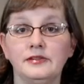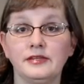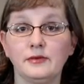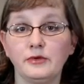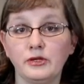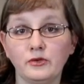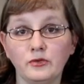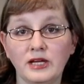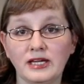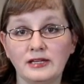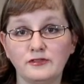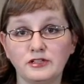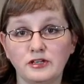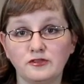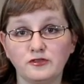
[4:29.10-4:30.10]
Then we
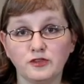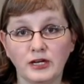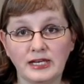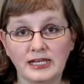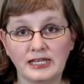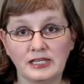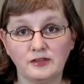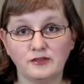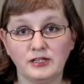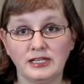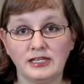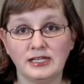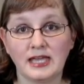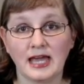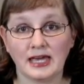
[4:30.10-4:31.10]
arrived on Friday
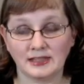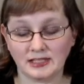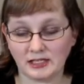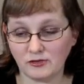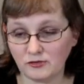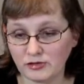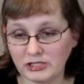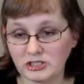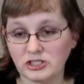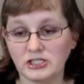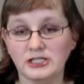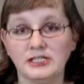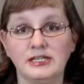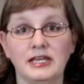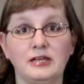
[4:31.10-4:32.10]
evening at the
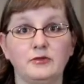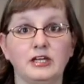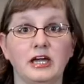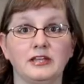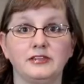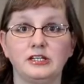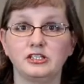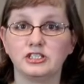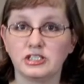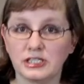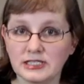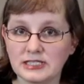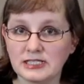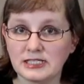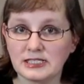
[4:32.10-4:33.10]
convention, and we got there
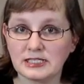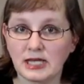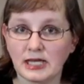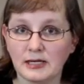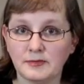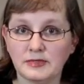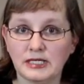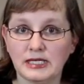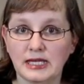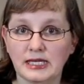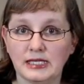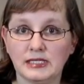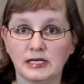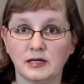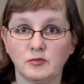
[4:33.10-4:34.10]
just in time to
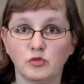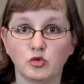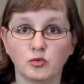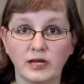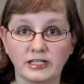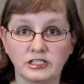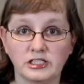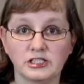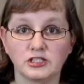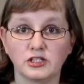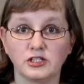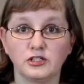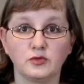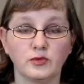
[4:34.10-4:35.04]
get registered.